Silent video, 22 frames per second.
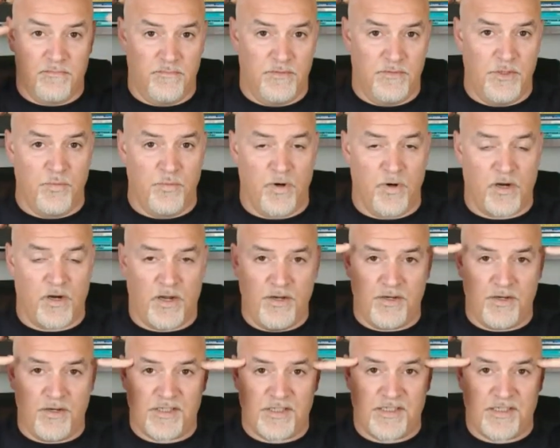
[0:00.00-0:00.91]
You work
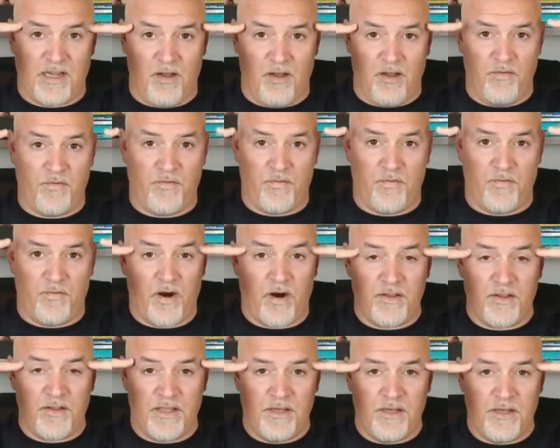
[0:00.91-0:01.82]
on yourself
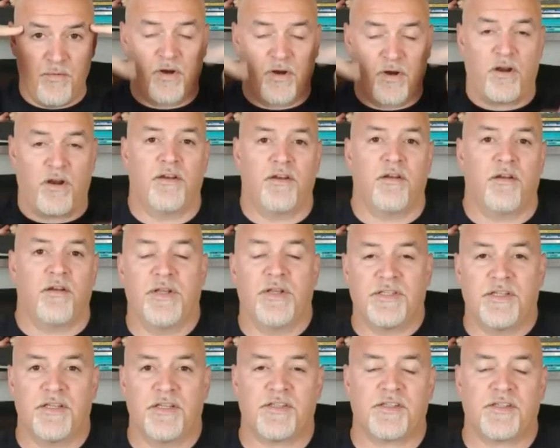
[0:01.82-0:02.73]
harder than you work on your
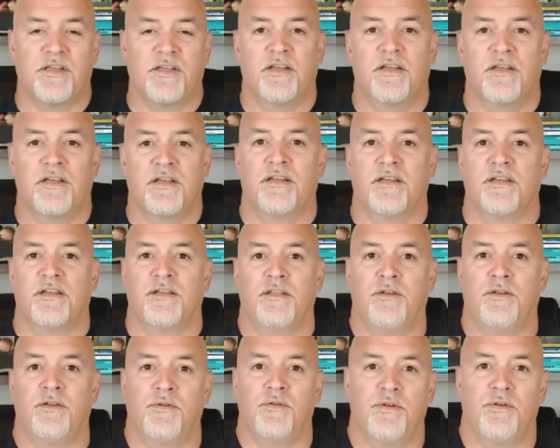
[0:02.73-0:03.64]
business.
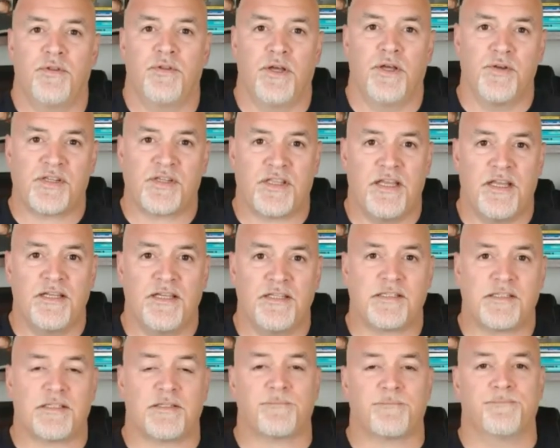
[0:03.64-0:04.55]
You do those
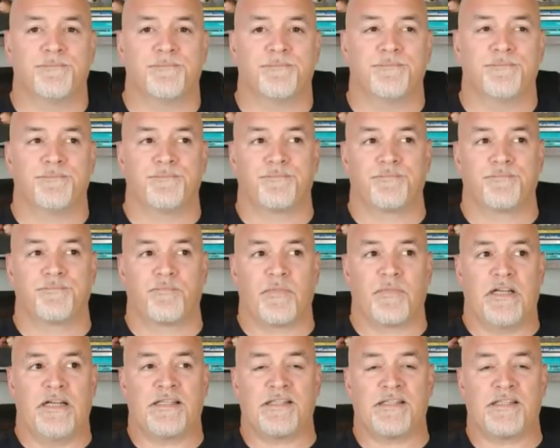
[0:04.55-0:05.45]
things.
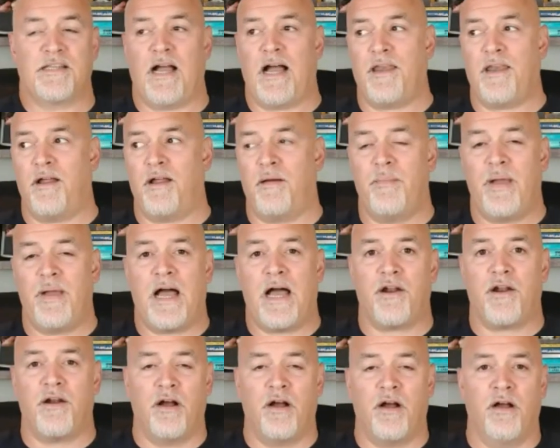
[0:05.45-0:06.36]
It's not a
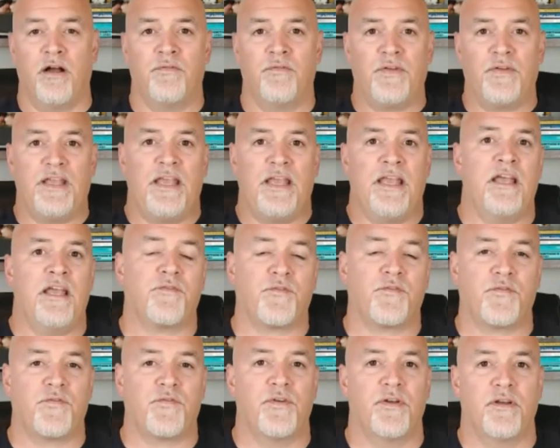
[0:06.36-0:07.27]
matter of
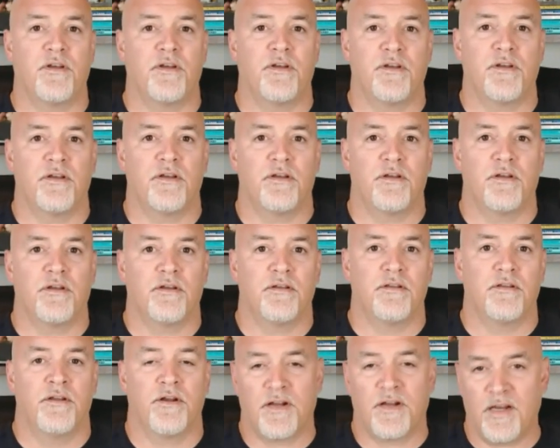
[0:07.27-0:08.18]
if
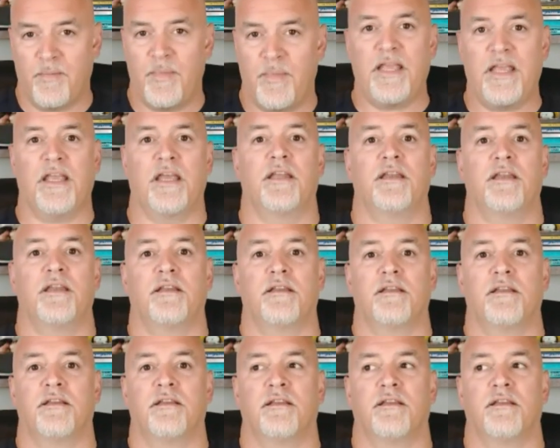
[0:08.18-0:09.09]
you're going to make it.
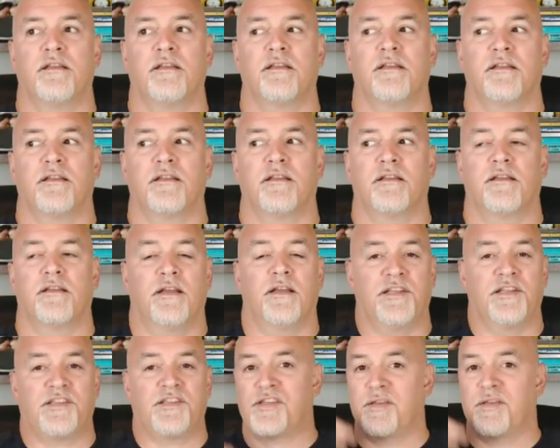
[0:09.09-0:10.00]

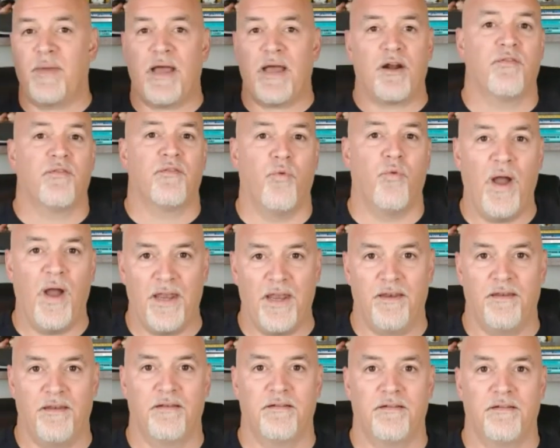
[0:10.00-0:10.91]
It's just a matter of when.